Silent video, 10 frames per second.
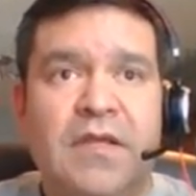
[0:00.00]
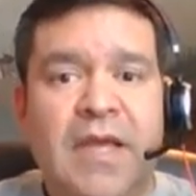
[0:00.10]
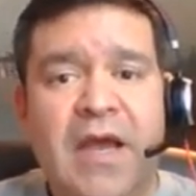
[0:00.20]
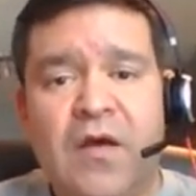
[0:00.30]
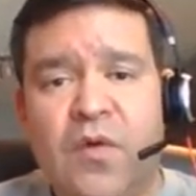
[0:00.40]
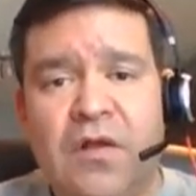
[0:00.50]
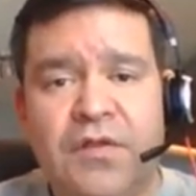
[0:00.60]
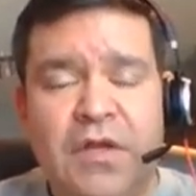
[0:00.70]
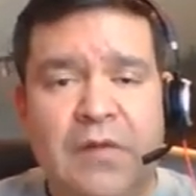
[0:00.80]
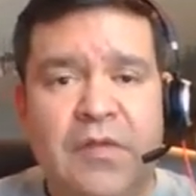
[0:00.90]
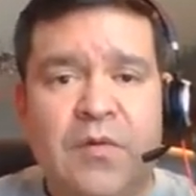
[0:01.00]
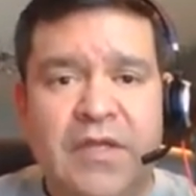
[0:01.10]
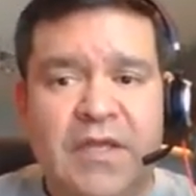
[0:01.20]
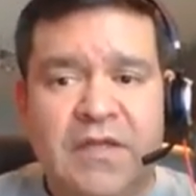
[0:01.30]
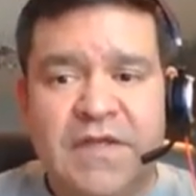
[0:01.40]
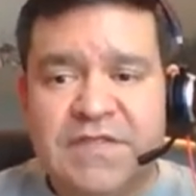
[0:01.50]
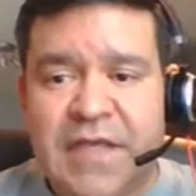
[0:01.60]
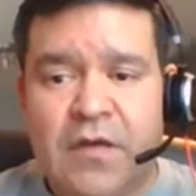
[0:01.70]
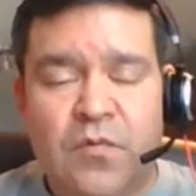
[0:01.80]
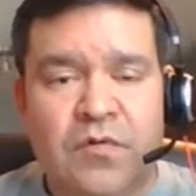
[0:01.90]
"Yeah, well, you know, I really want to get a
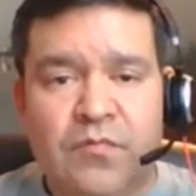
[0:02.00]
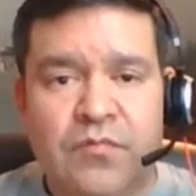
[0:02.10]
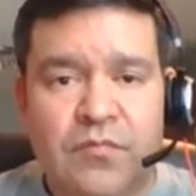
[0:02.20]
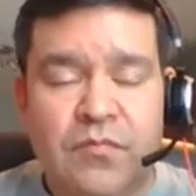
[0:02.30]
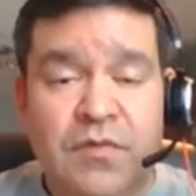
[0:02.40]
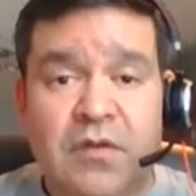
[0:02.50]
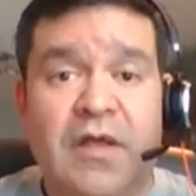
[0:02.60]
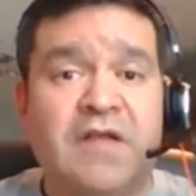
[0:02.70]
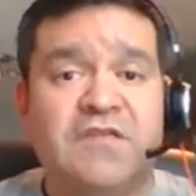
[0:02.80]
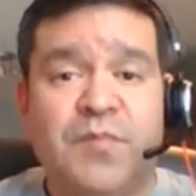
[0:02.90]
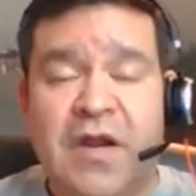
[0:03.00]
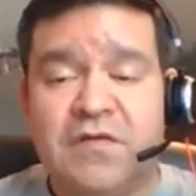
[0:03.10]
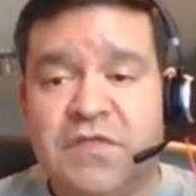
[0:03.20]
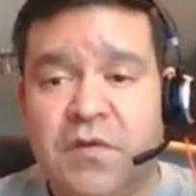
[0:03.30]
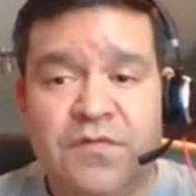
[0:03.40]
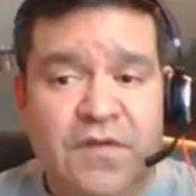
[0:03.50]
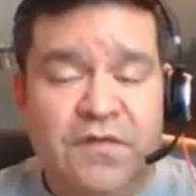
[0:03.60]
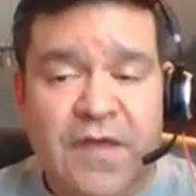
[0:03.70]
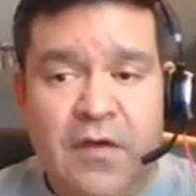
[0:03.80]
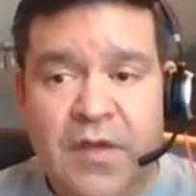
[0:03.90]
discount." Well, there are lots of buyers that don't
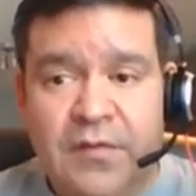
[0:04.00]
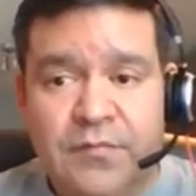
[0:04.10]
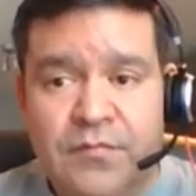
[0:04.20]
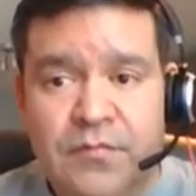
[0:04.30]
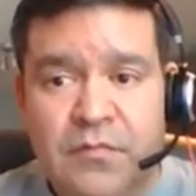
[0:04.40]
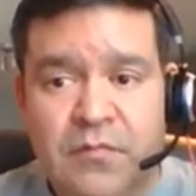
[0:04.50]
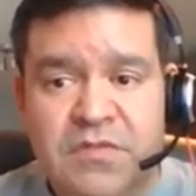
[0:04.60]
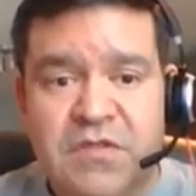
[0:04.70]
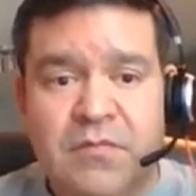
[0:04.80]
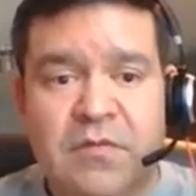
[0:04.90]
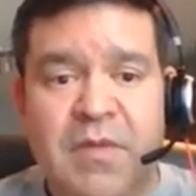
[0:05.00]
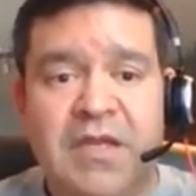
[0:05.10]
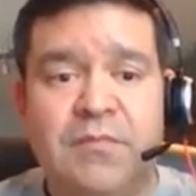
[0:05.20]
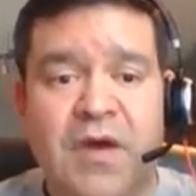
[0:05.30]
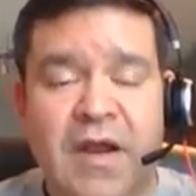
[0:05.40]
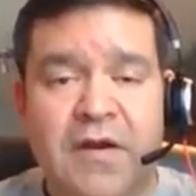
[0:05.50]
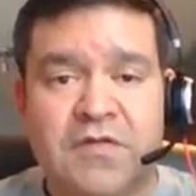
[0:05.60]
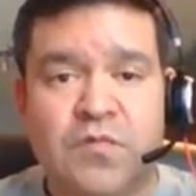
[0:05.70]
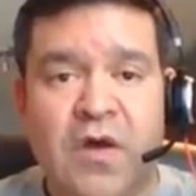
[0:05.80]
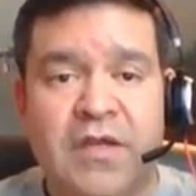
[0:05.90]
think that way. So Absolutely. many
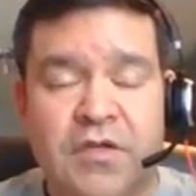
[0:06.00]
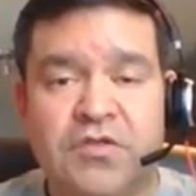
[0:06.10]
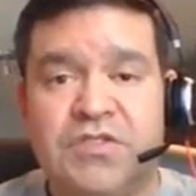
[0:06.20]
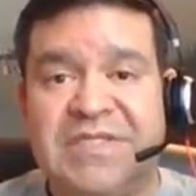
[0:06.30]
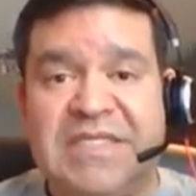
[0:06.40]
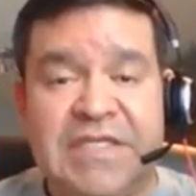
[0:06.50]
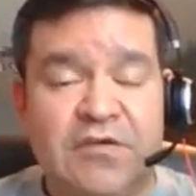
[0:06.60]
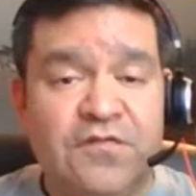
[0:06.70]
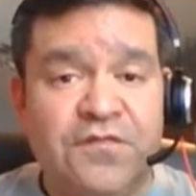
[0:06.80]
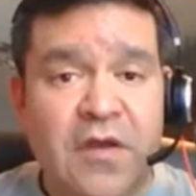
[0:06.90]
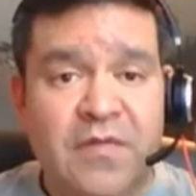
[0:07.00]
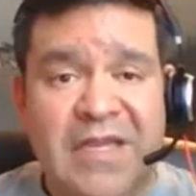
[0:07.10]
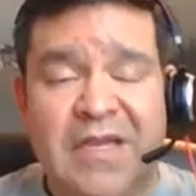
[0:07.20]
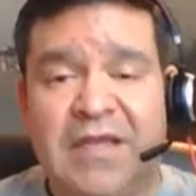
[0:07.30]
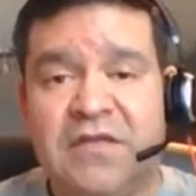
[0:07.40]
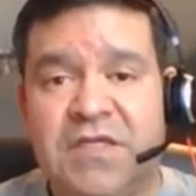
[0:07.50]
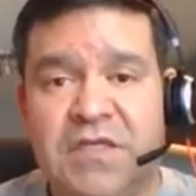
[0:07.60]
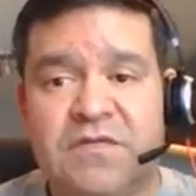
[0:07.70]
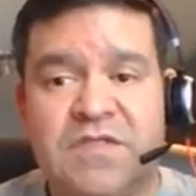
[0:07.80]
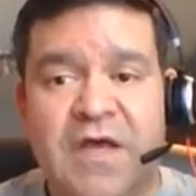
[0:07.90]
buyers want just deal flow, and they need to get
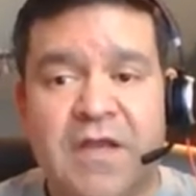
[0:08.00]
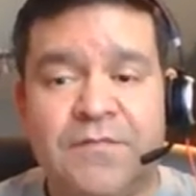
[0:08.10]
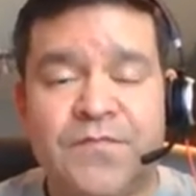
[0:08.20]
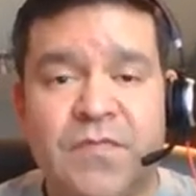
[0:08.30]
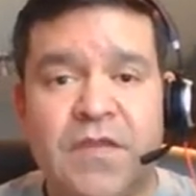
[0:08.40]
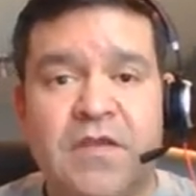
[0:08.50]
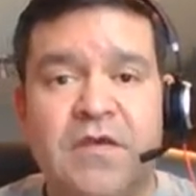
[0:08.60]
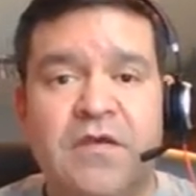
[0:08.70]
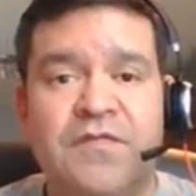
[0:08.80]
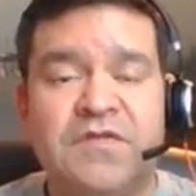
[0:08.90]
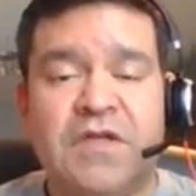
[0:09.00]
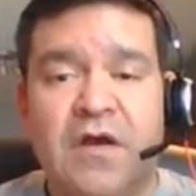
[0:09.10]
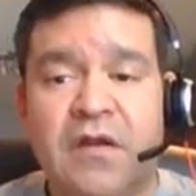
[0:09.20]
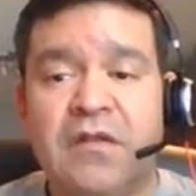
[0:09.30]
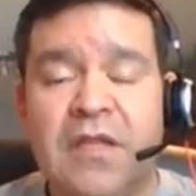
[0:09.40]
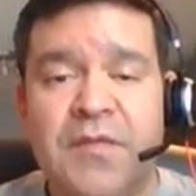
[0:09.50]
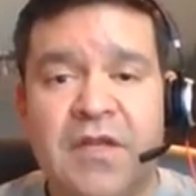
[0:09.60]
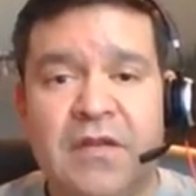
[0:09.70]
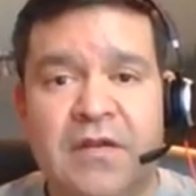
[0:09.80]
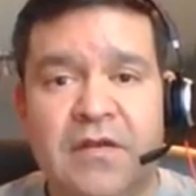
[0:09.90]
deals done. There's an
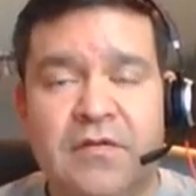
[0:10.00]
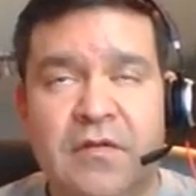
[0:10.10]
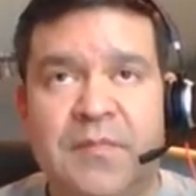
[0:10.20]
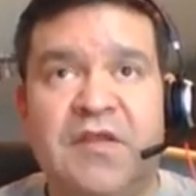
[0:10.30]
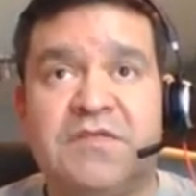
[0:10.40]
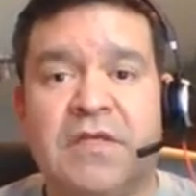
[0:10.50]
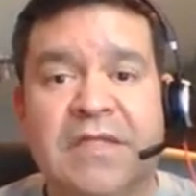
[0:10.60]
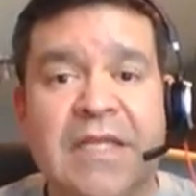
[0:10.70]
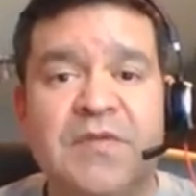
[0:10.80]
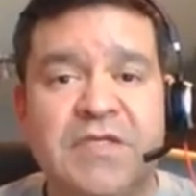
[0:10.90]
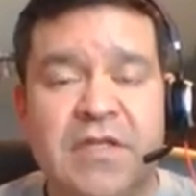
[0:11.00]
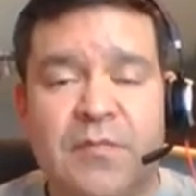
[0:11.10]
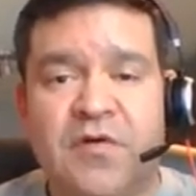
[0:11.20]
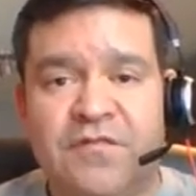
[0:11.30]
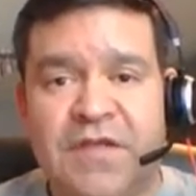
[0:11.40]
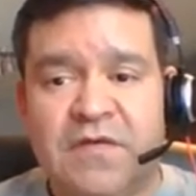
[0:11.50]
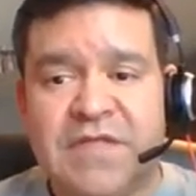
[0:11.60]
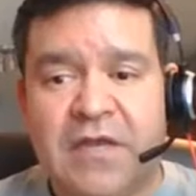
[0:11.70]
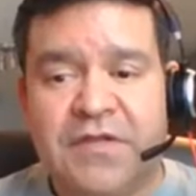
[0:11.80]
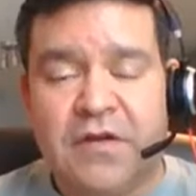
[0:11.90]
unlimited. I mean, there's a limited number of deals
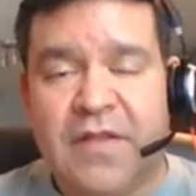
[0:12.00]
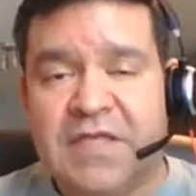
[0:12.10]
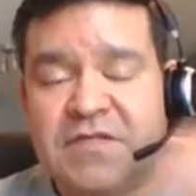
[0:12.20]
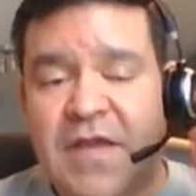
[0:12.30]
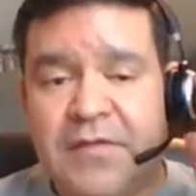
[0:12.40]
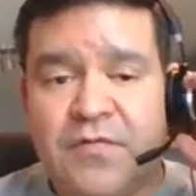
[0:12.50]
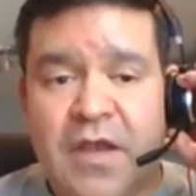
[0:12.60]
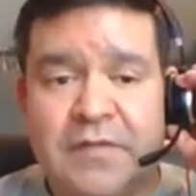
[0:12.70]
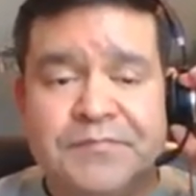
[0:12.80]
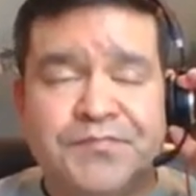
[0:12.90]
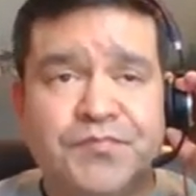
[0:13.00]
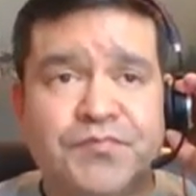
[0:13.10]
out there. Last night, Ryan,